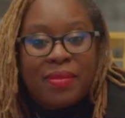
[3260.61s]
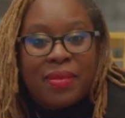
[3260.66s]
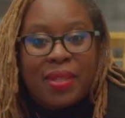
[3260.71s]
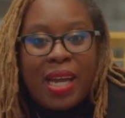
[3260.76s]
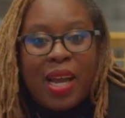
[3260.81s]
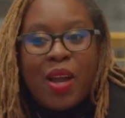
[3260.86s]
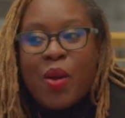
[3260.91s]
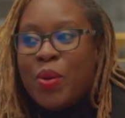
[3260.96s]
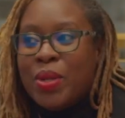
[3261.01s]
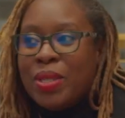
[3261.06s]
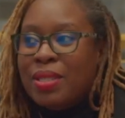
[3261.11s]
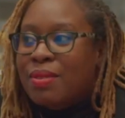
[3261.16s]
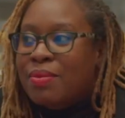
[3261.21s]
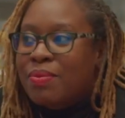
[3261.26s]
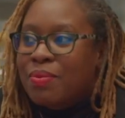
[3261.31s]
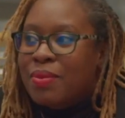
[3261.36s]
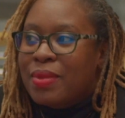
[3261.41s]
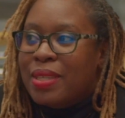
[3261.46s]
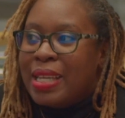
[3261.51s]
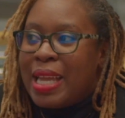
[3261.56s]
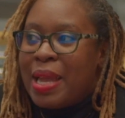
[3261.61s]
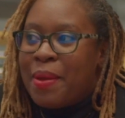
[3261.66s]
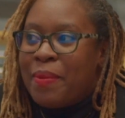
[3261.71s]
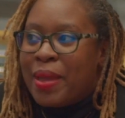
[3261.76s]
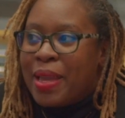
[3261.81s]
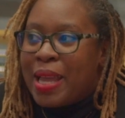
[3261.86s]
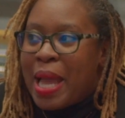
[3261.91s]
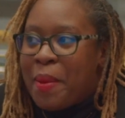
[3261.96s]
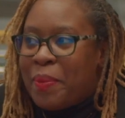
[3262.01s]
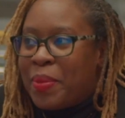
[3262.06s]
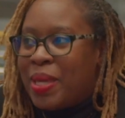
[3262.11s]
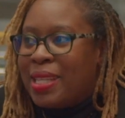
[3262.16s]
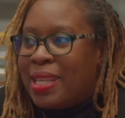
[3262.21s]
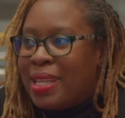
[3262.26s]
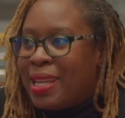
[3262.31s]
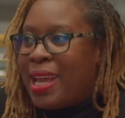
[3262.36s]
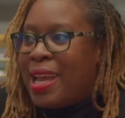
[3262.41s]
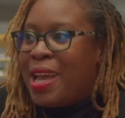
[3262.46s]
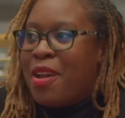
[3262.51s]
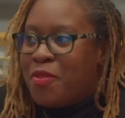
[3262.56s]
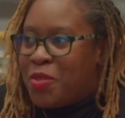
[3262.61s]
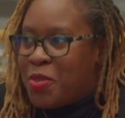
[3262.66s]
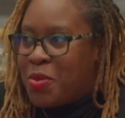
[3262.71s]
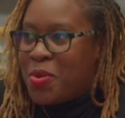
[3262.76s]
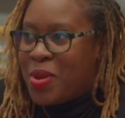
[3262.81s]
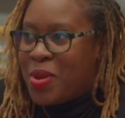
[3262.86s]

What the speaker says: I always am happy that I have you